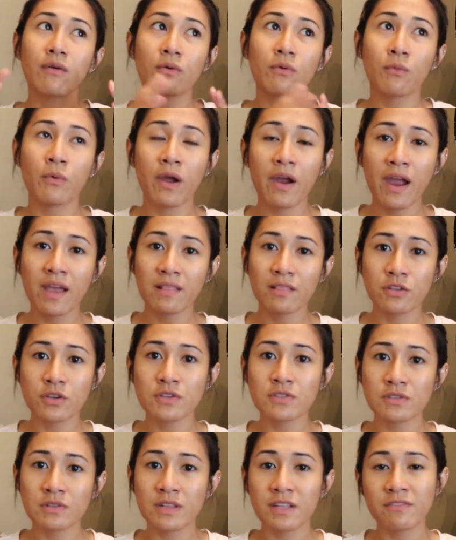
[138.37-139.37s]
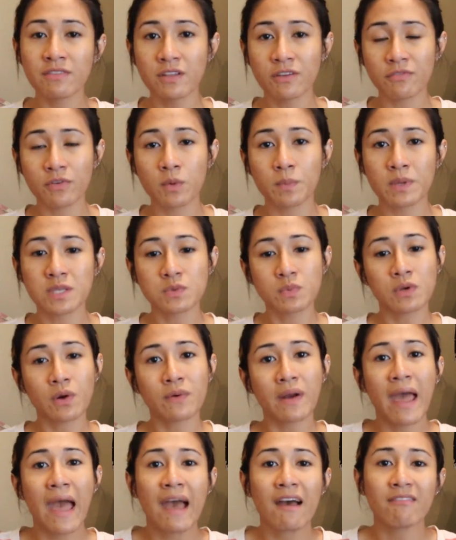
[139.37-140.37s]
Where I used to live in the Philippines, we
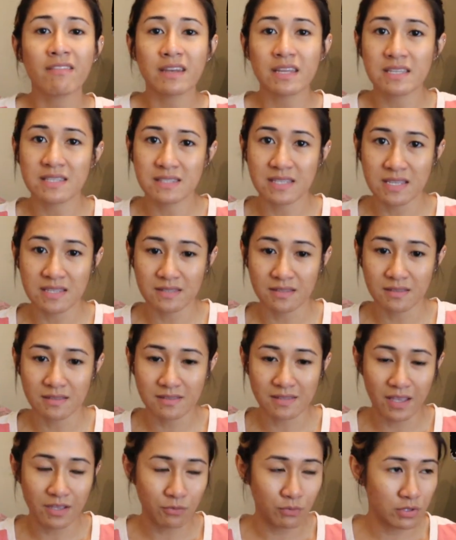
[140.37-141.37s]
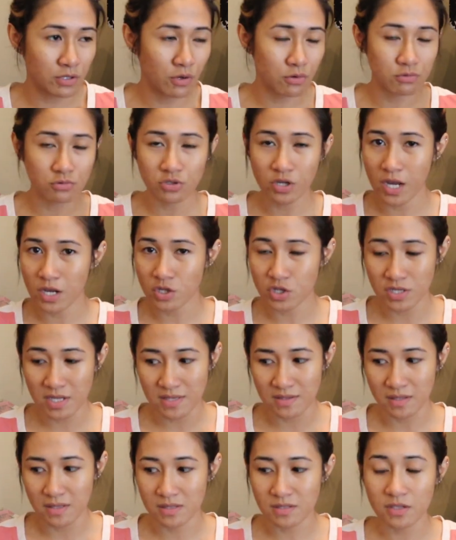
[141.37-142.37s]
don't have any seasons. Like, we don't change
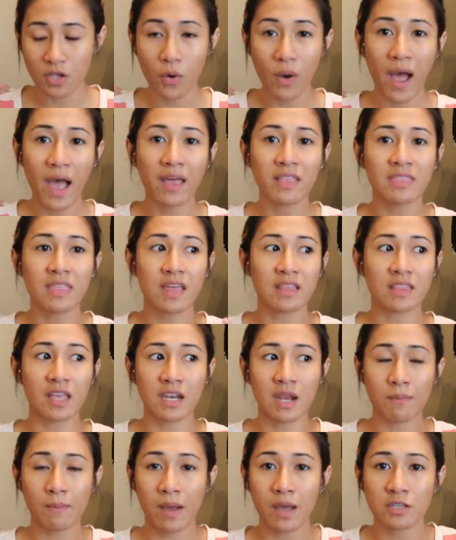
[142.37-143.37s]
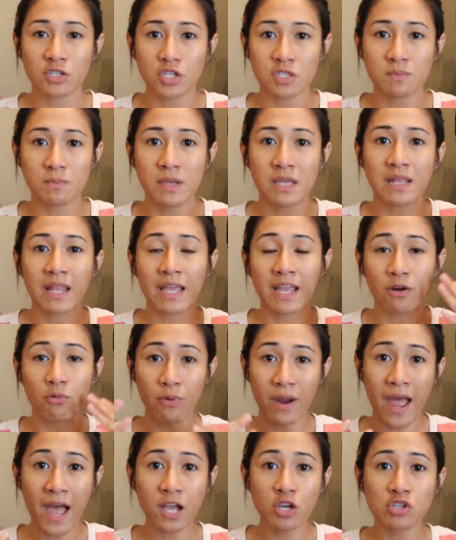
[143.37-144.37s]
seasons. So I think that it might just be like a
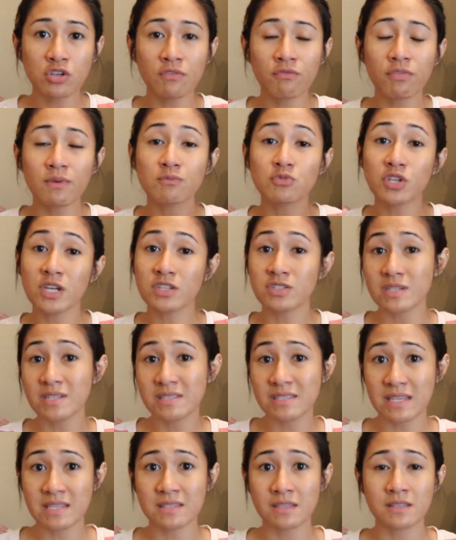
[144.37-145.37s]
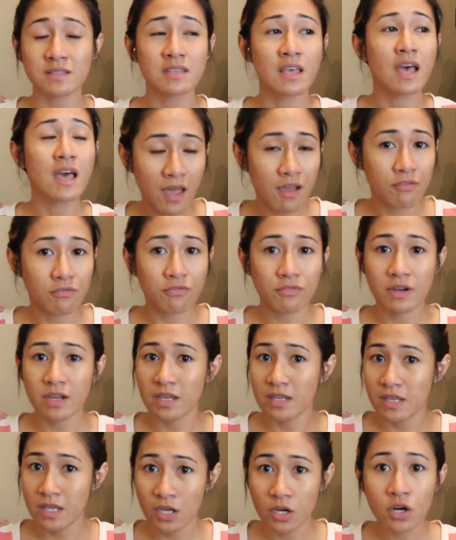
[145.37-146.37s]
reaction from changing seasons every
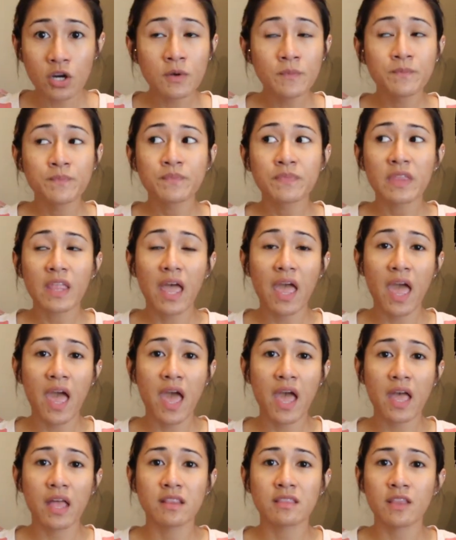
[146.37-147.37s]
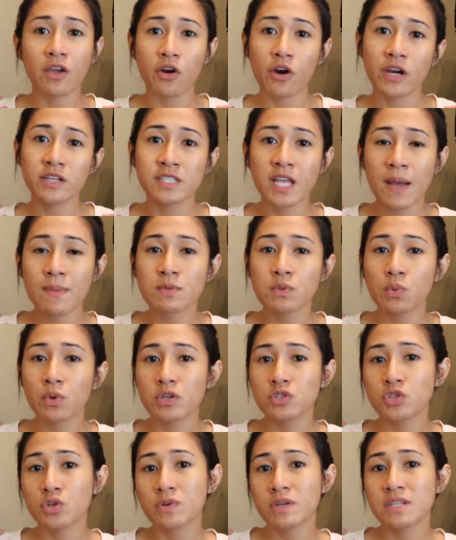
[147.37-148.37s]
year. And there are times
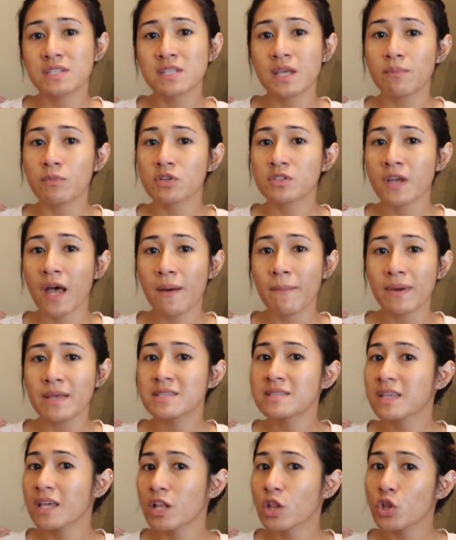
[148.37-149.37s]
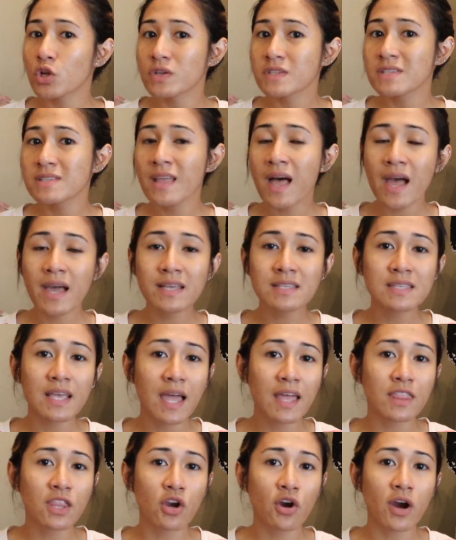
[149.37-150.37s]
where during summertime my skin looks nice,
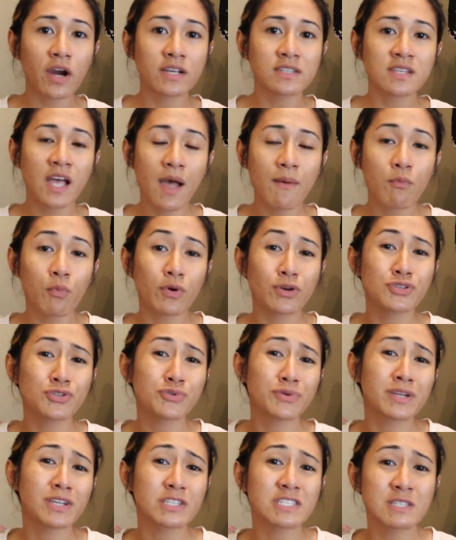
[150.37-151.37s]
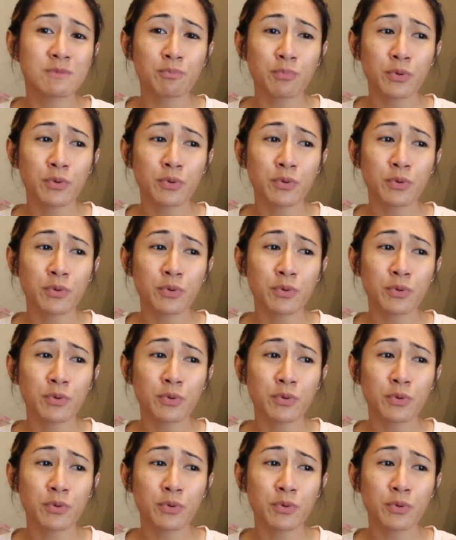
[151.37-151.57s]
and there are times where during